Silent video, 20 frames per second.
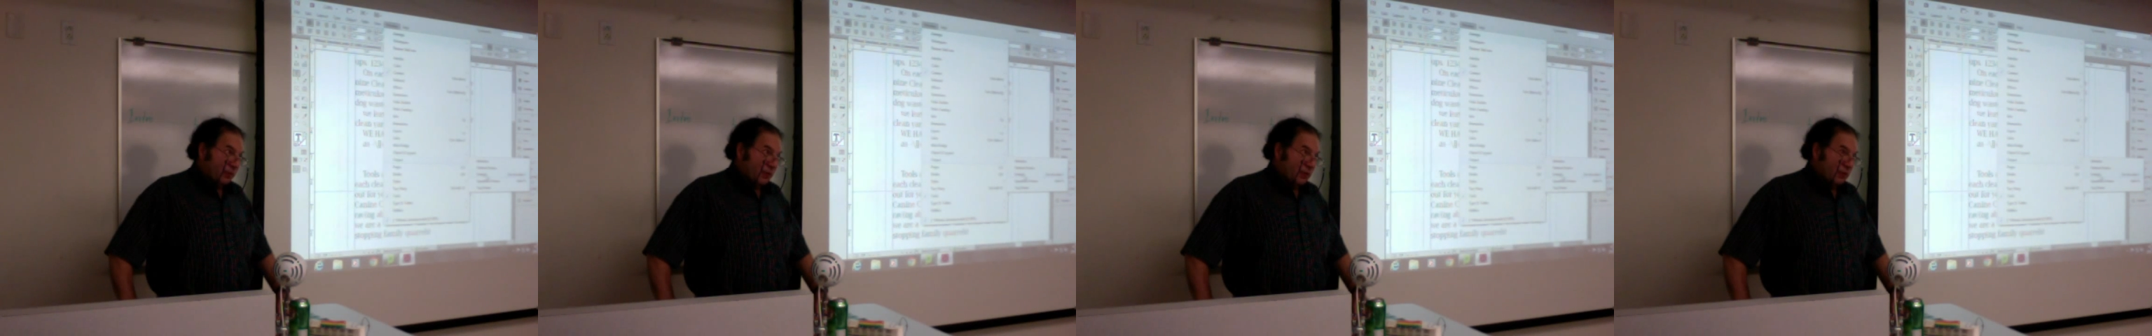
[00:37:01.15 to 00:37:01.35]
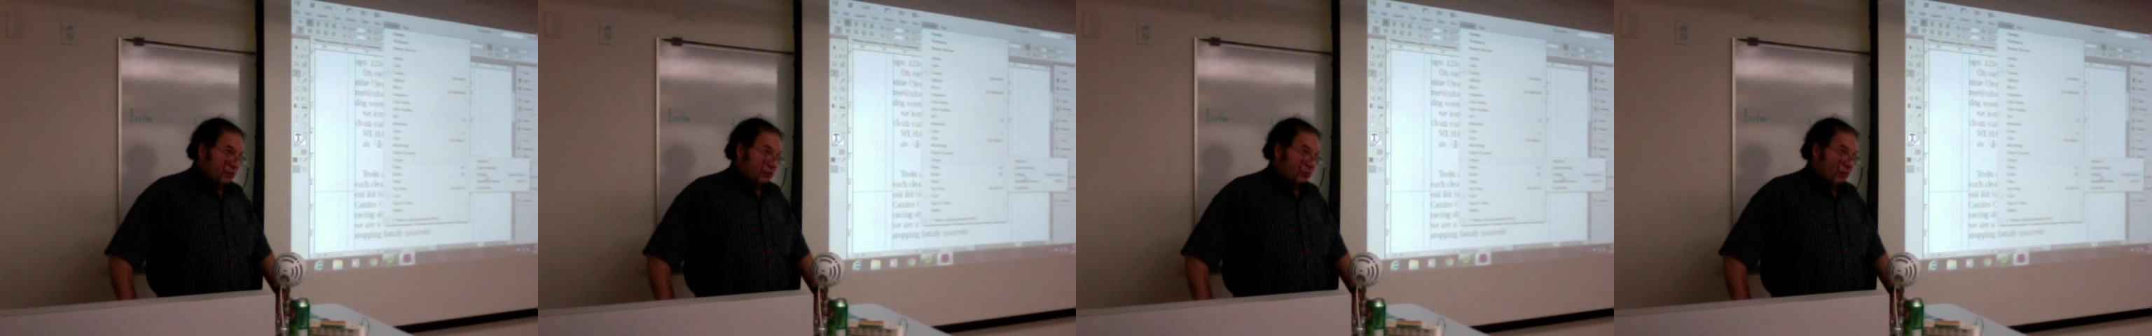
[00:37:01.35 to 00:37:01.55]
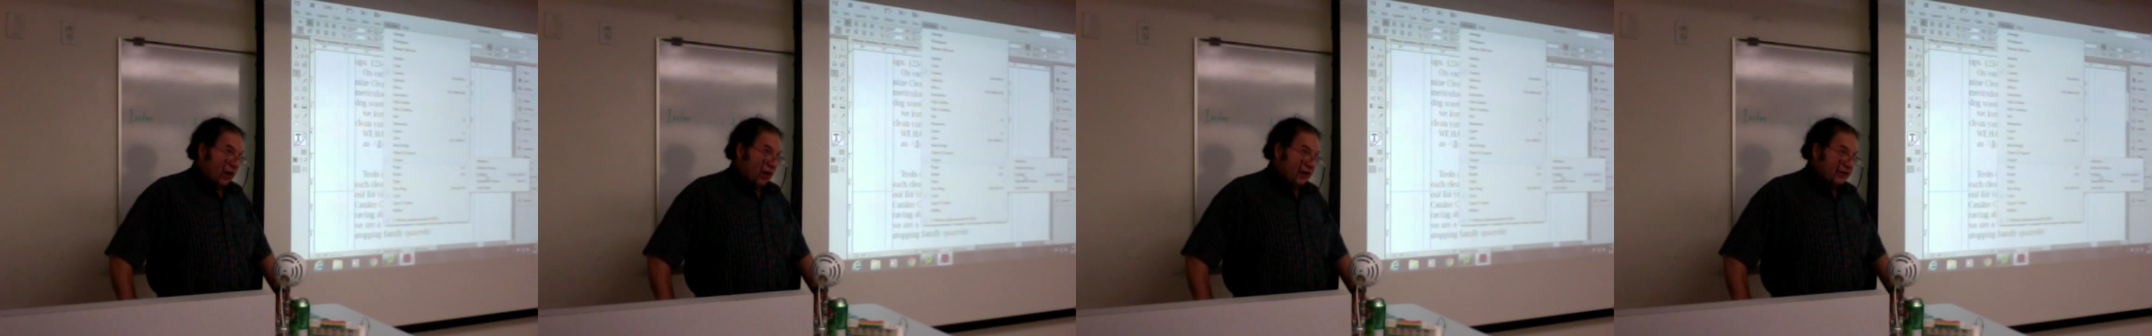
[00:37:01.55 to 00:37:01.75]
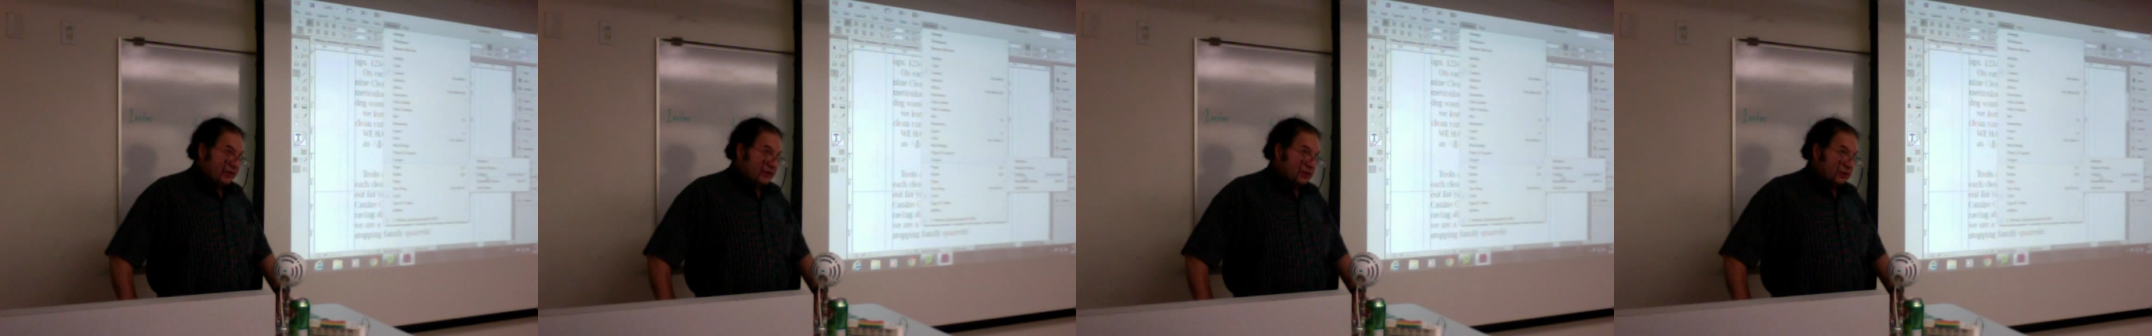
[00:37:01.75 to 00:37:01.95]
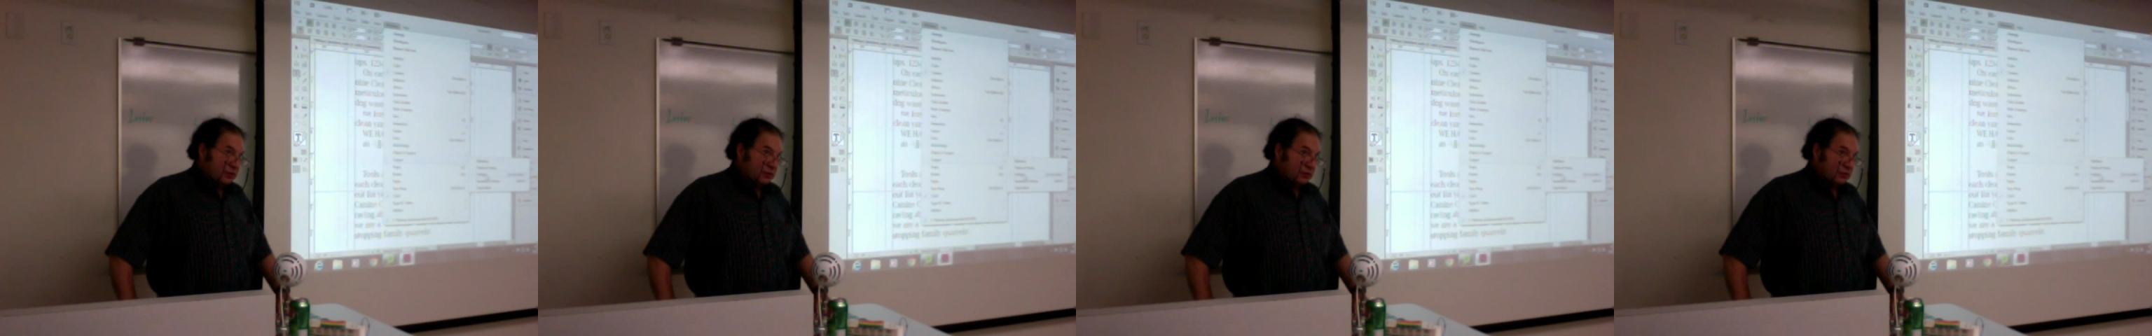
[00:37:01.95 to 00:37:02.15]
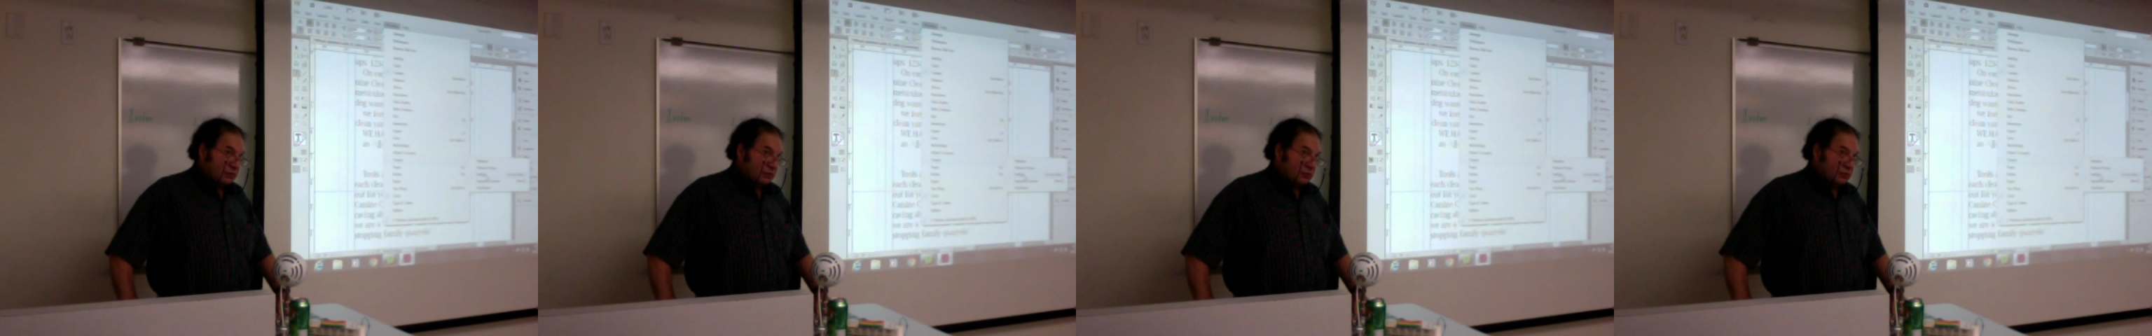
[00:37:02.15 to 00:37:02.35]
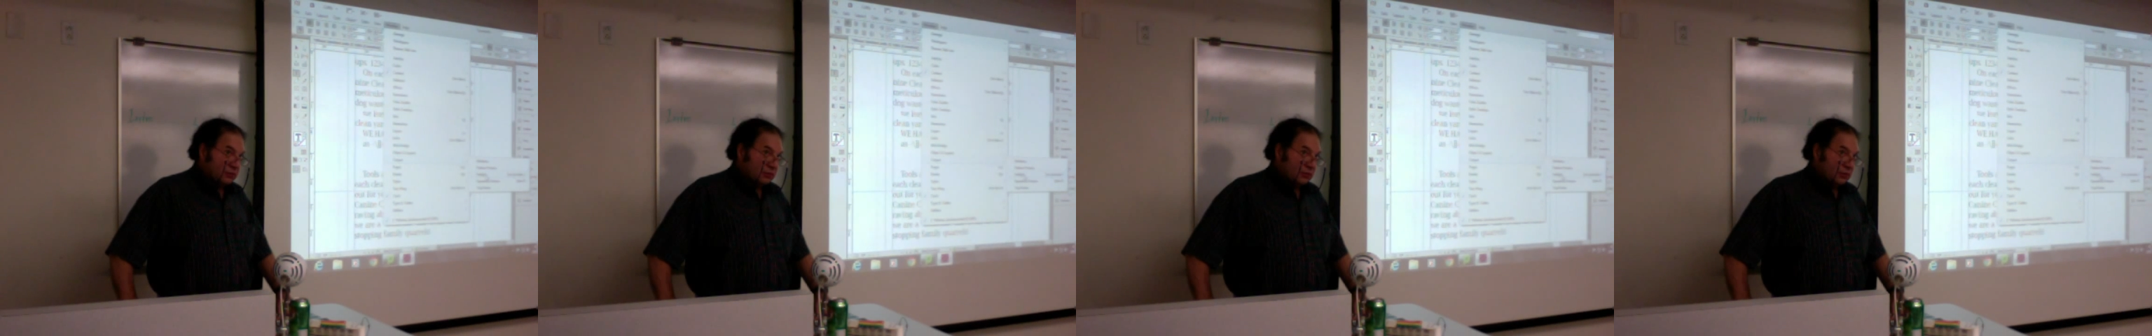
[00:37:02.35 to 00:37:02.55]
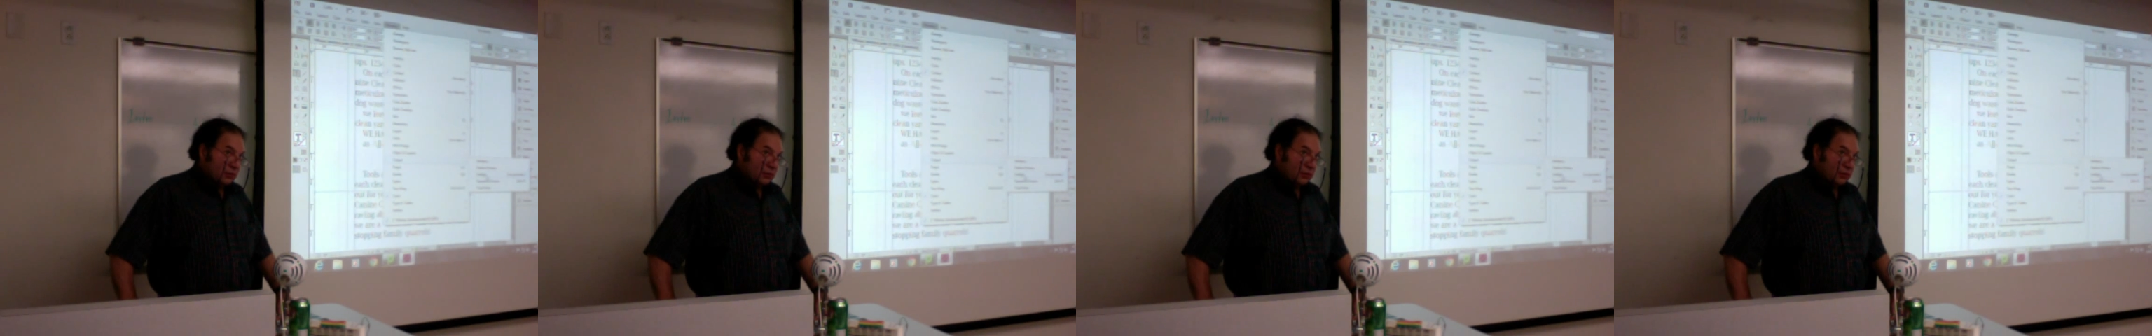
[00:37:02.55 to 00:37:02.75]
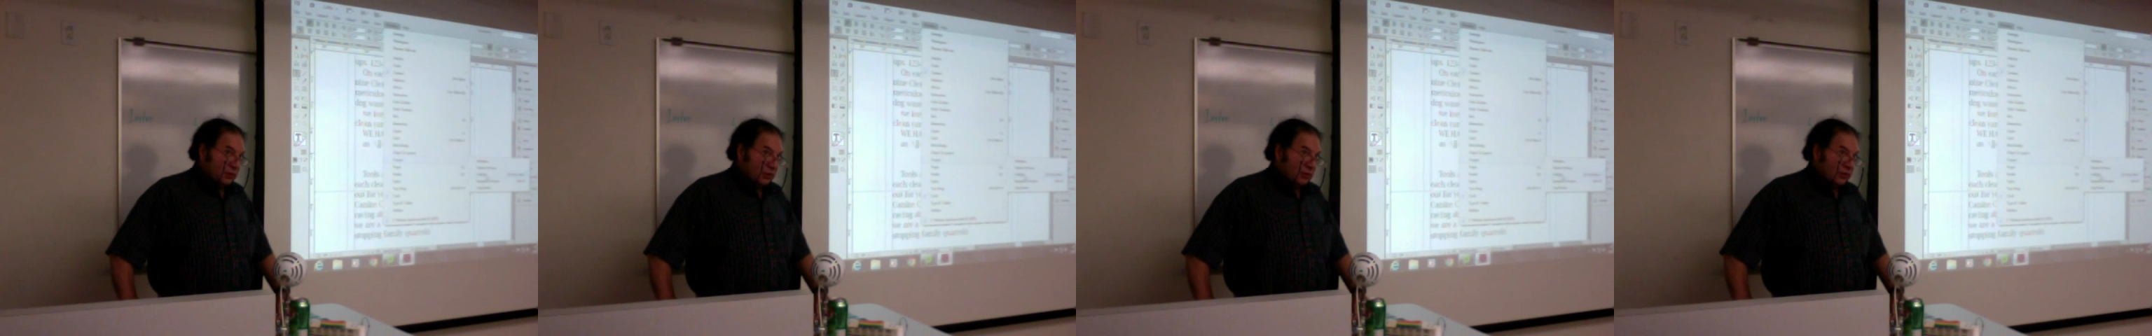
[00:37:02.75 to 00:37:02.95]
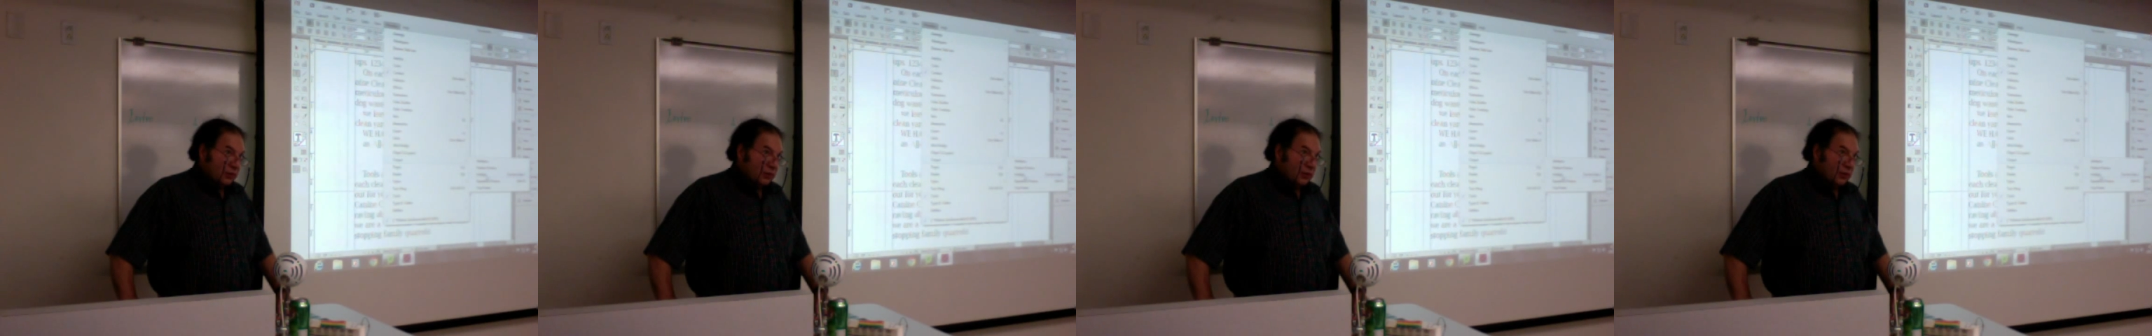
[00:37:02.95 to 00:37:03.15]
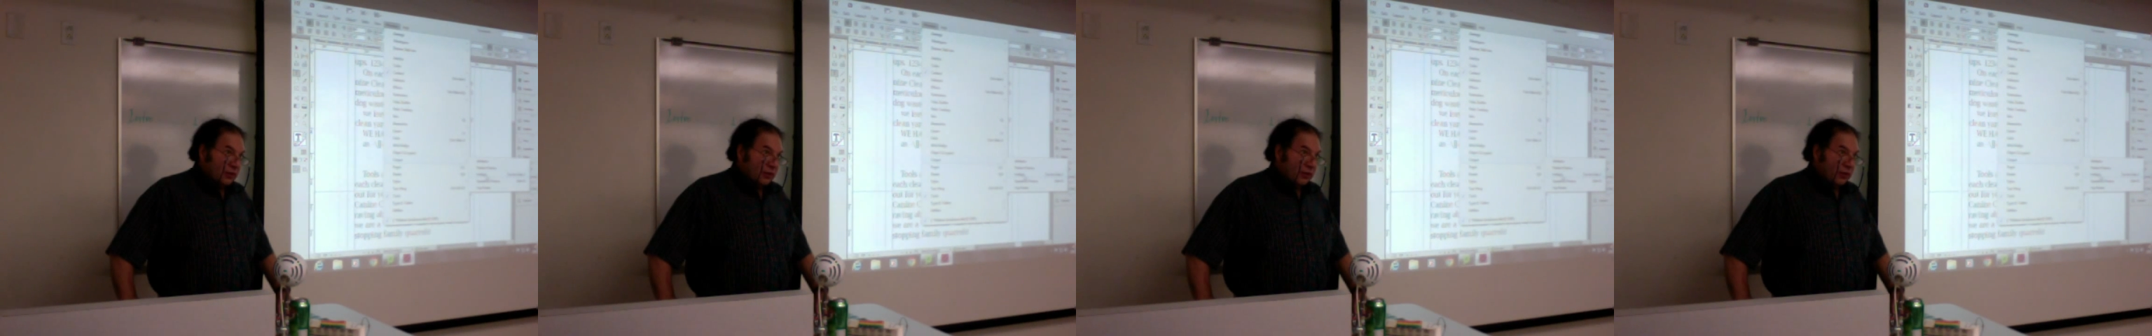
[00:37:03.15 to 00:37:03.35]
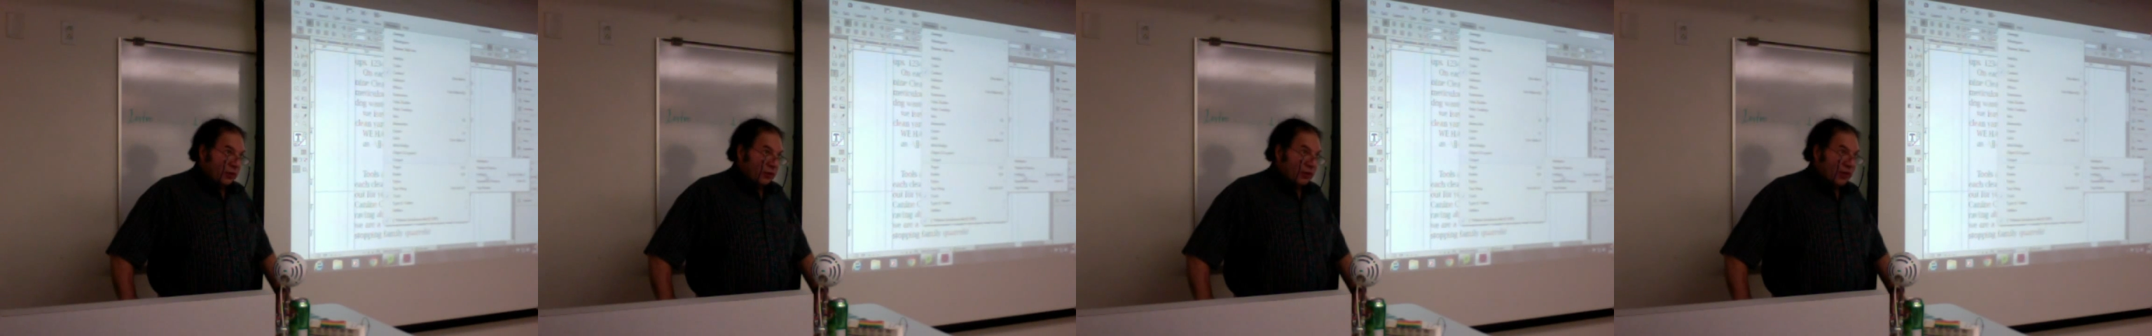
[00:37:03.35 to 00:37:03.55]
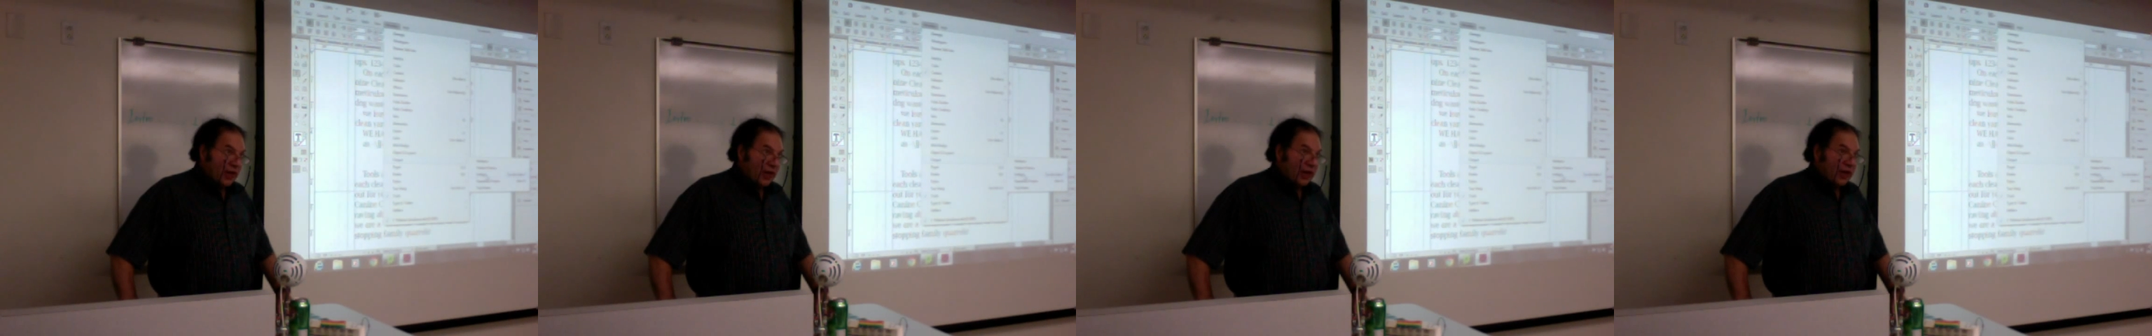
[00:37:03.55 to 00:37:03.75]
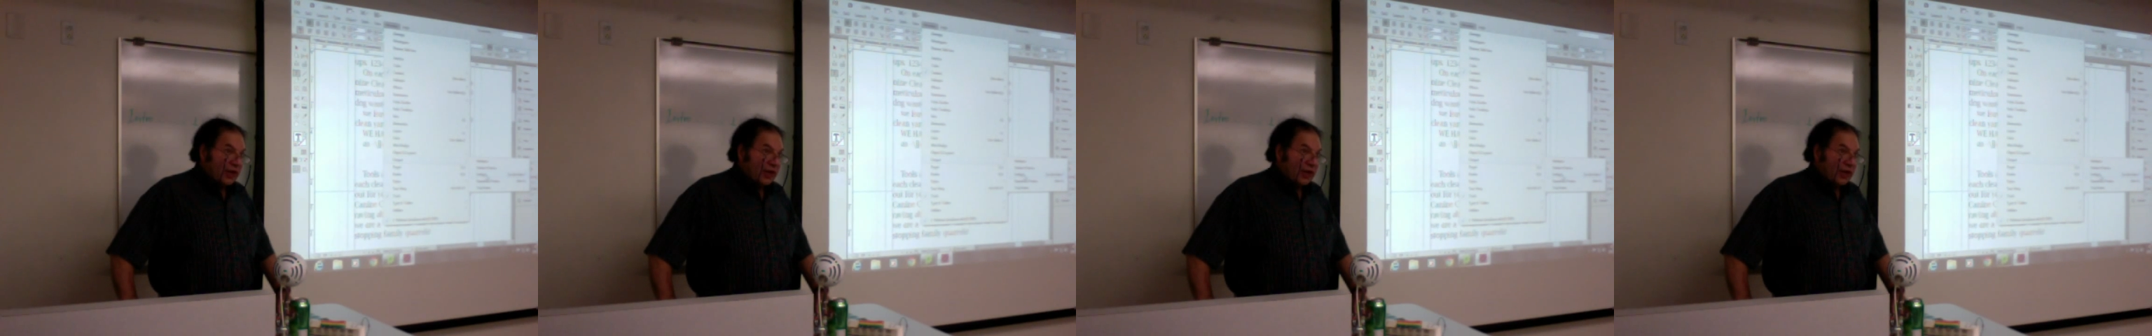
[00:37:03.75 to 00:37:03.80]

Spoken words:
right? Okay,